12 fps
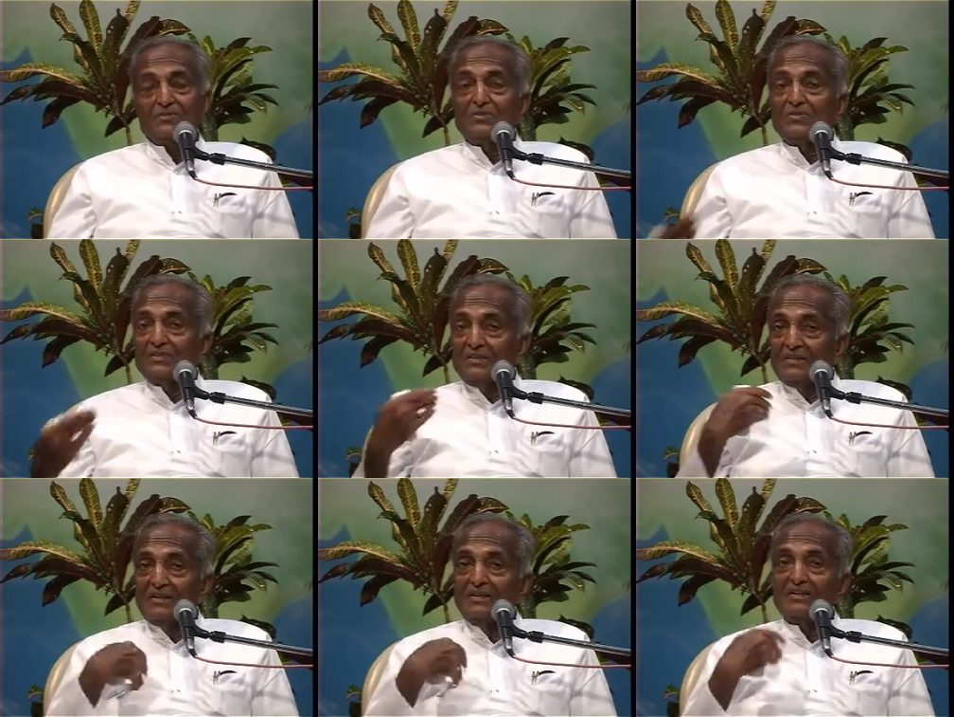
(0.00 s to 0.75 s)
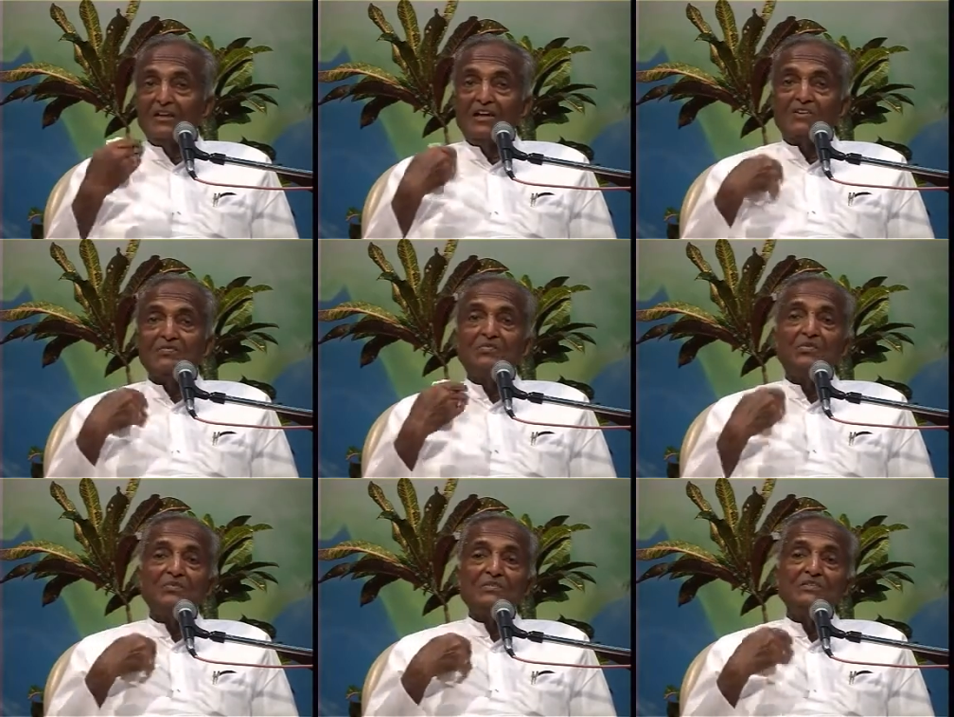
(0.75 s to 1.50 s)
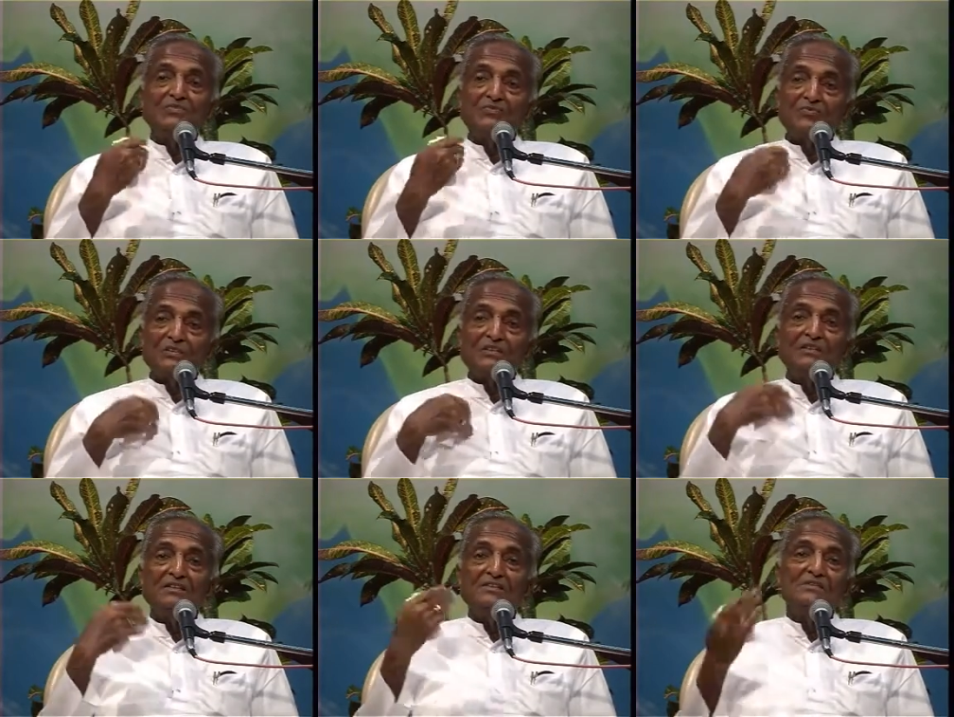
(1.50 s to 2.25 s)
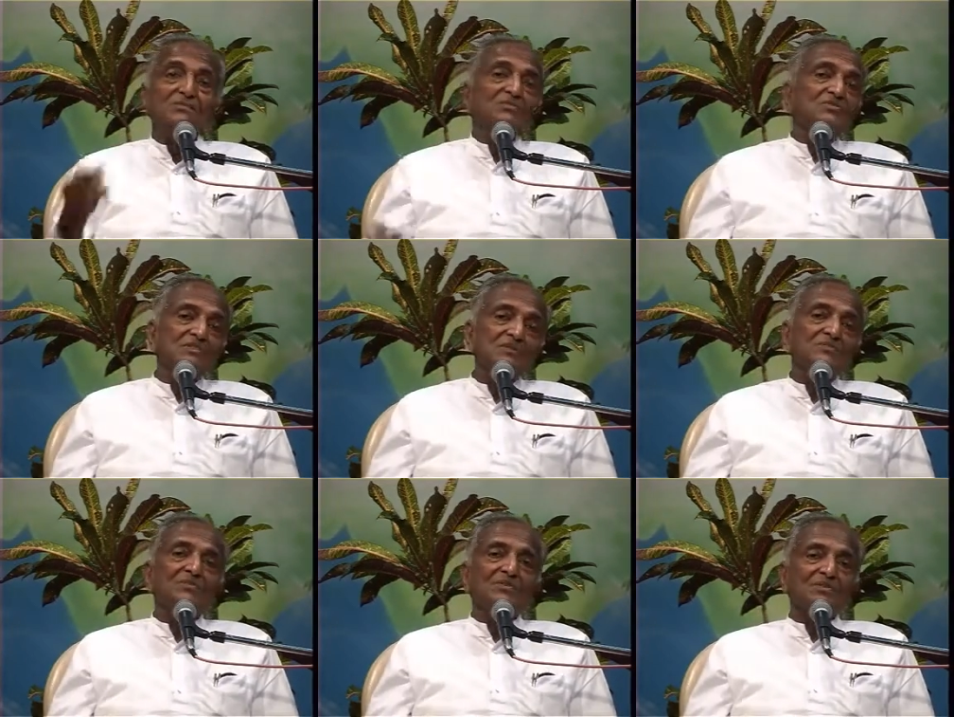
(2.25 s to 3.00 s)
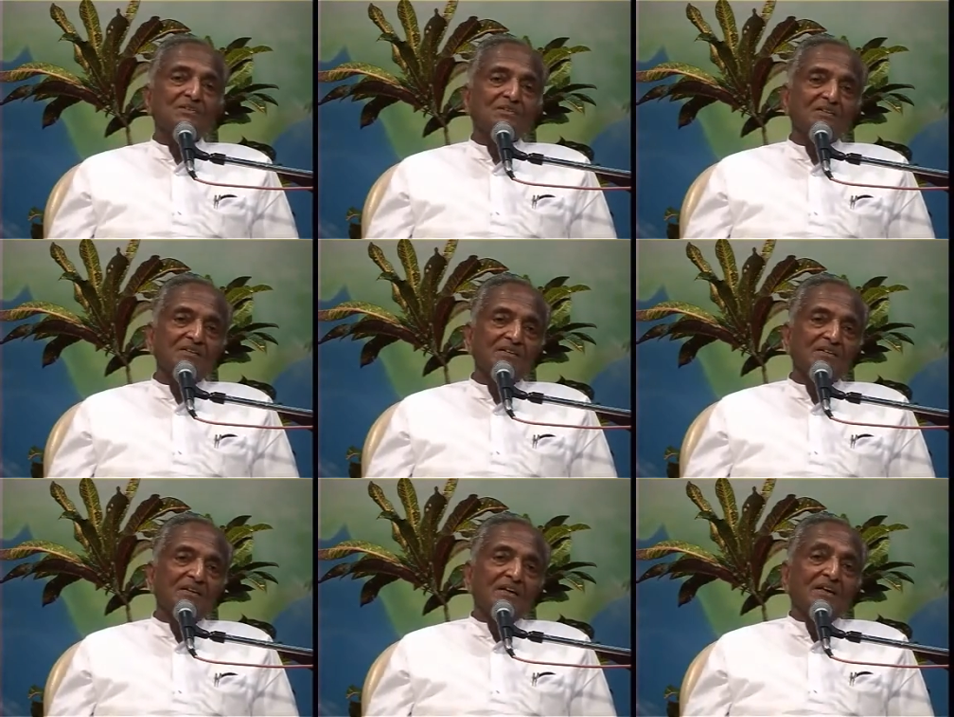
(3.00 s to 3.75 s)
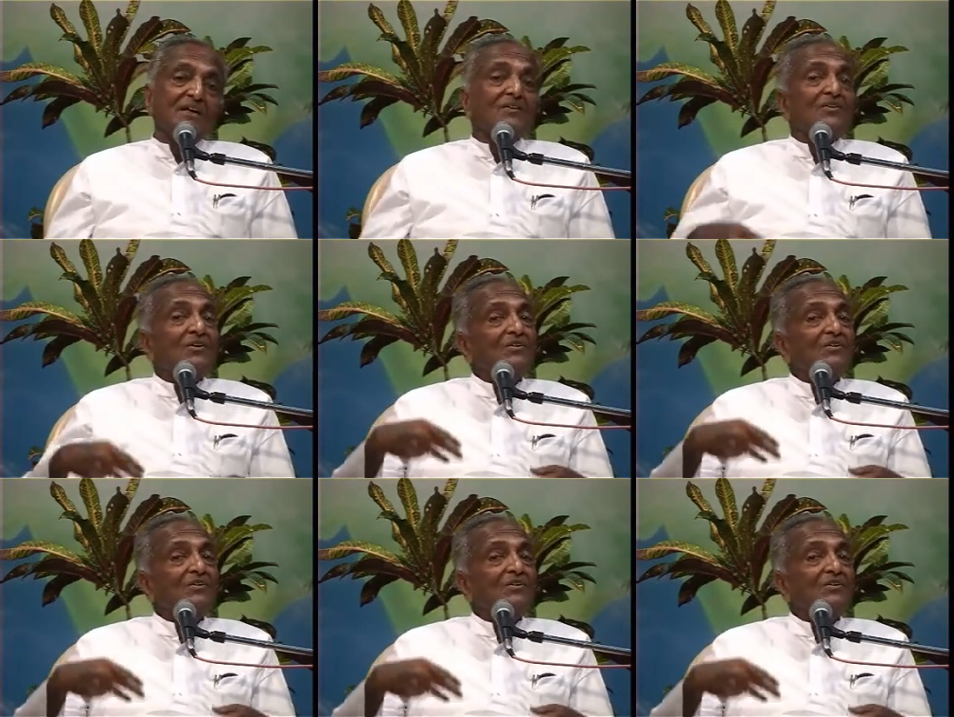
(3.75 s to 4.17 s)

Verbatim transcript: So that transformation within is most important and